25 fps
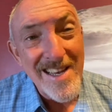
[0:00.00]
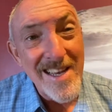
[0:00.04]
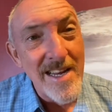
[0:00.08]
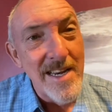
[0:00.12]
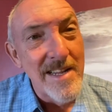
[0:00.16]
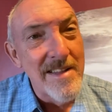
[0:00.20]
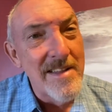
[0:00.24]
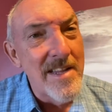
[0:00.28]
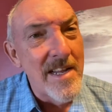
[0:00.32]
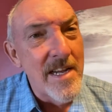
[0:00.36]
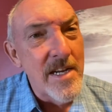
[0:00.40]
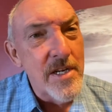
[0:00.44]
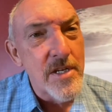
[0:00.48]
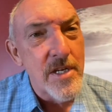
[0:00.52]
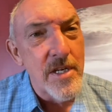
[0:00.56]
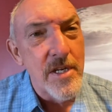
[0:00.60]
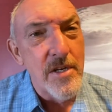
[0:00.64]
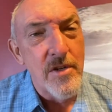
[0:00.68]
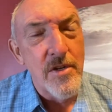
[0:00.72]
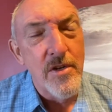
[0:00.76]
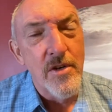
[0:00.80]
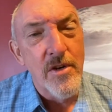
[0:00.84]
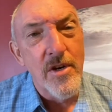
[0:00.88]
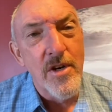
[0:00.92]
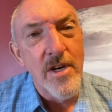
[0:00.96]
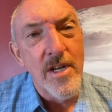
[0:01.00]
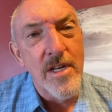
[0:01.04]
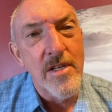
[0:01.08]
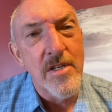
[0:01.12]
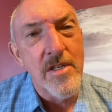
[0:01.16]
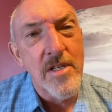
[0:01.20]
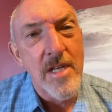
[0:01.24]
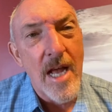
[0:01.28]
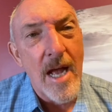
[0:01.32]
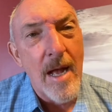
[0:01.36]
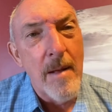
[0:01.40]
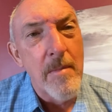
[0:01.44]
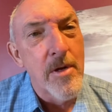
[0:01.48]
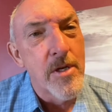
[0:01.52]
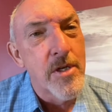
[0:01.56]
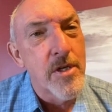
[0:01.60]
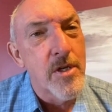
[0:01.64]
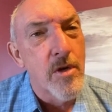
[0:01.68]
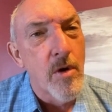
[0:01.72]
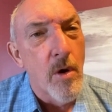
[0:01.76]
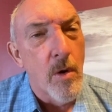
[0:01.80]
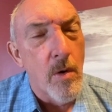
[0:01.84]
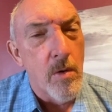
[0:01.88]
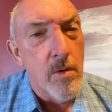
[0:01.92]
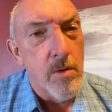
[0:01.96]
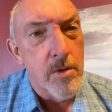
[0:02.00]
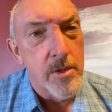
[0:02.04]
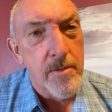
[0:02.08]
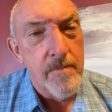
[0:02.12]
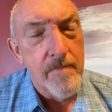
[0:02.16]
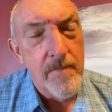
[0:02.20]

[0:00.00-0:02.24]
In addition, you're going to establish goals.